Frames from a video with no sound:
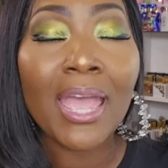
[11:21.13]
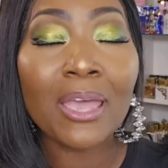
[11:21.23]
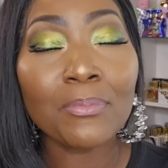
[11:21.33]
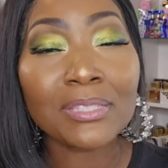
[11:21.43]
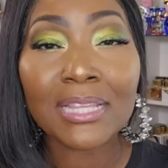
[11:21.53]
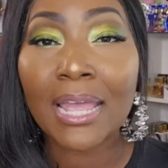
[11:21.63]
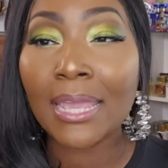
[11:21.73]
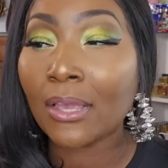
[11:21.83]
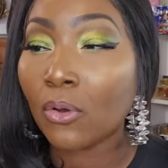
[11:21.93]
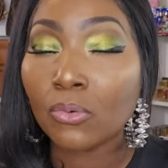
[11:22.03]
and was
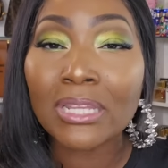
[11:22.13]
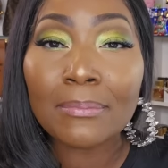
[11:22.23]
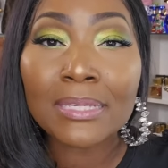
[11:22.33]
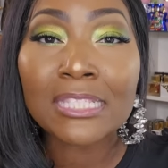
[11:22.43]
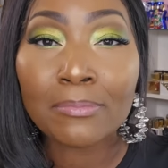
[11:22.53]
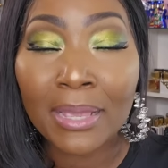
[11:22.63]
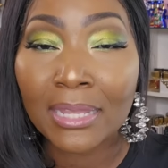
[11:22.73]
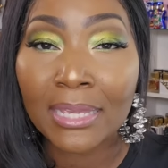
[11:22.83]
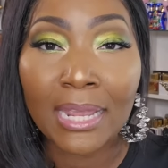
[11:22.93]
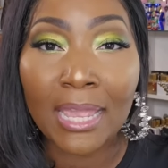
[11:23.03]
like, "Oh, let me smell it.